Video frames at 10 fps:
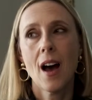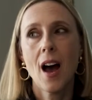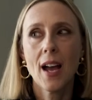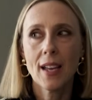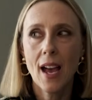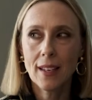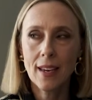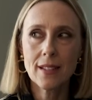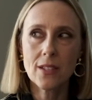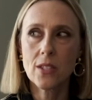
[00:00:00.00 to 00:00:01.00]
I
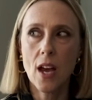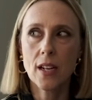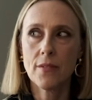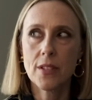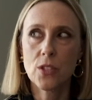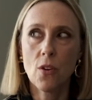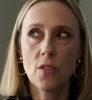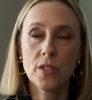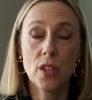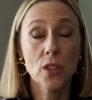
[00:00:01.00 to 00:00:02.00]
can't decide if it's
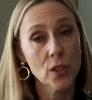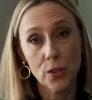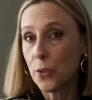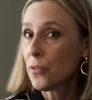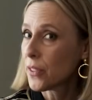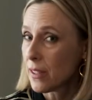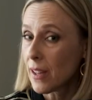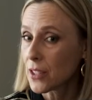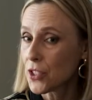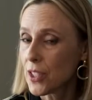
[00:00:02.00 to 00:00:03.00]
called the Louvre
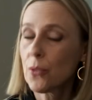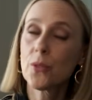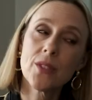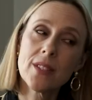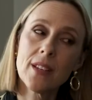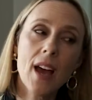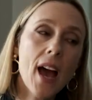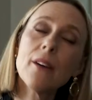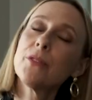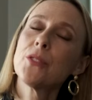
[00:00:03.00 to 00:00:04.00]
collection or is it
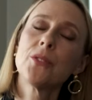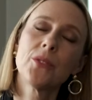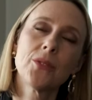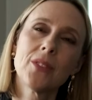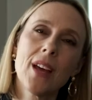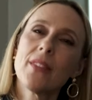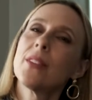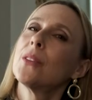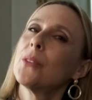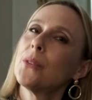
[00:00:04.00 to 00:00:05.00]
Afternoon at
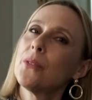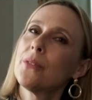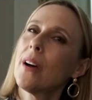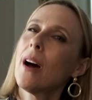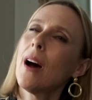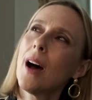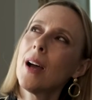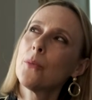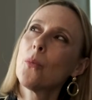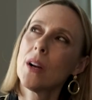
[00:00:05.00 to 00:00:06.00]
the Louvre.
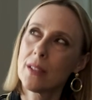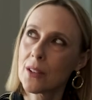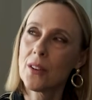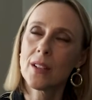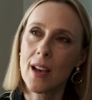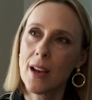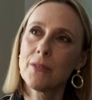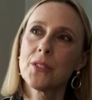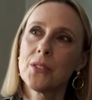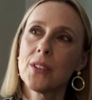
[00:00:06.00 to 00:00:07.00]
I want to call it
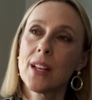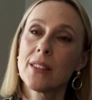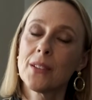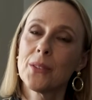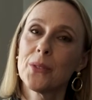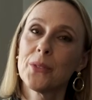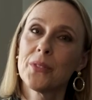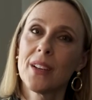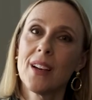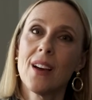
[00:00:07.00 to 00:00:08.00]
Afternoon at the Louvre.
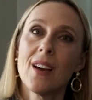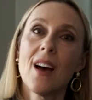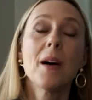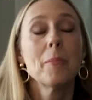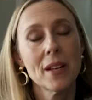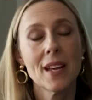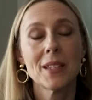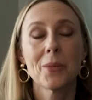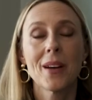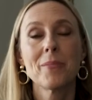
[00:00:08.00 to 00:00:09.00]
But
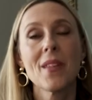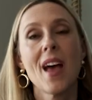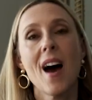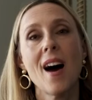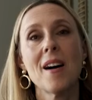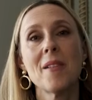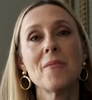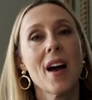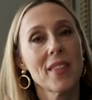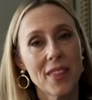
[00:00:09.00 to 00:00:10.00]
anyway,
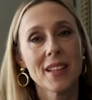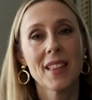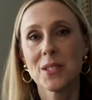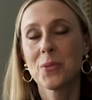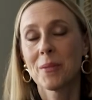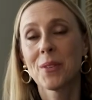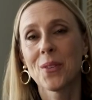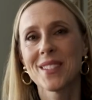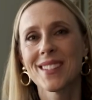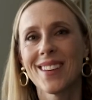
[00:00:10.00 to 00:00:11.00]
I think that's what I'm
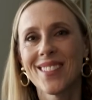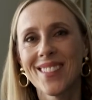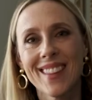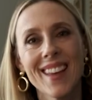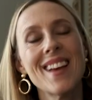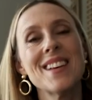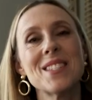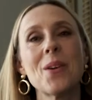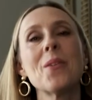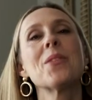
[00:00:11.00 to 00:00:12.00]
going to go with.
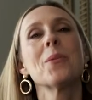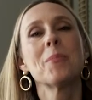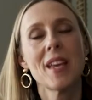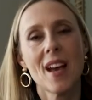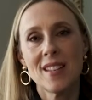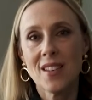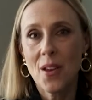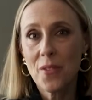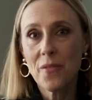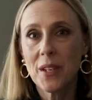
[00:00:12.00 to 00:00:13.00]
So there'll be
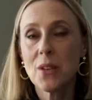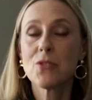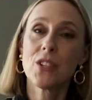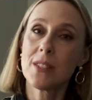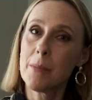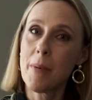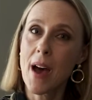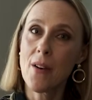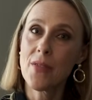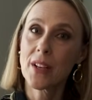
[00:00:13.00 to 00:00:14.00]
another video just
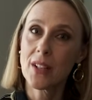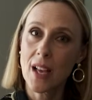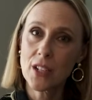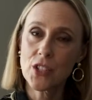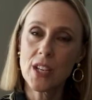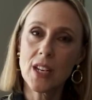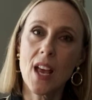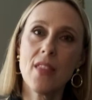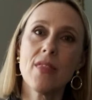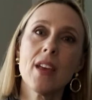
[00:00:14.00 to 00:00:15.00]
about the collection
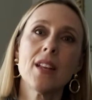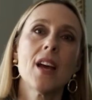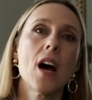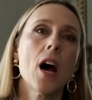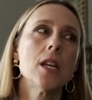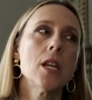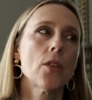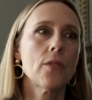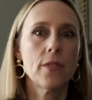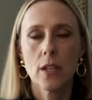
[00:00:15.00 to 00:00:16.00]
and then
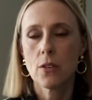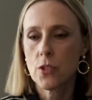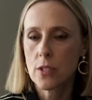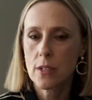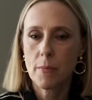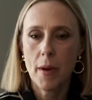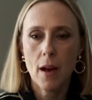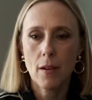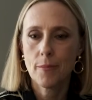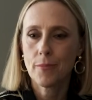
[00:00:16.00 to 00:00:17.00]
another video just
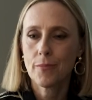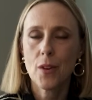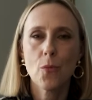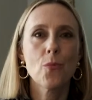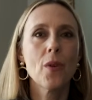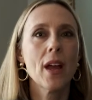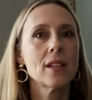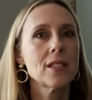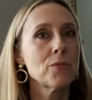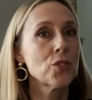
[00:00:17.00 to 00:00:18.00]
about
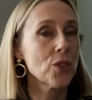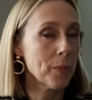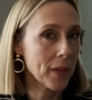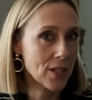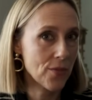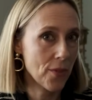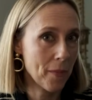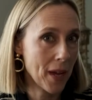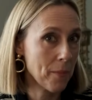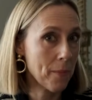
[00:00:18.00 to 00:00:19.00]
random drippings from
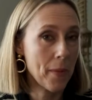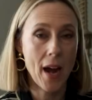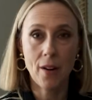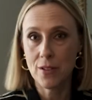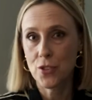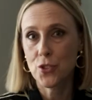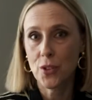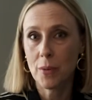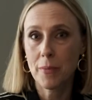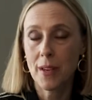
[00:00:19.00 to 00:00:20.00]
my Paris
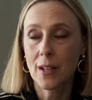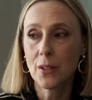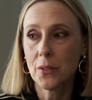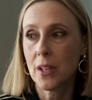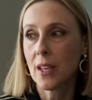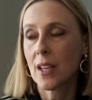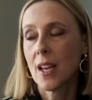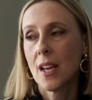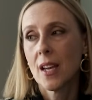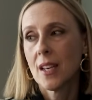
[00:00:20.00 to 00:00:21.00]
trip, including
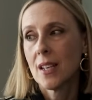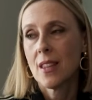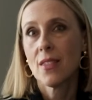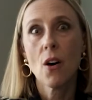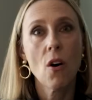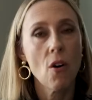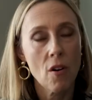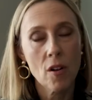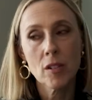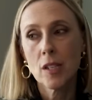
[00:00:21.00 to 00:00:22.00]
the
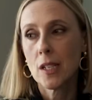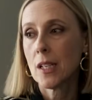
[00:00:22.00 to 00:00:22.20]
haul,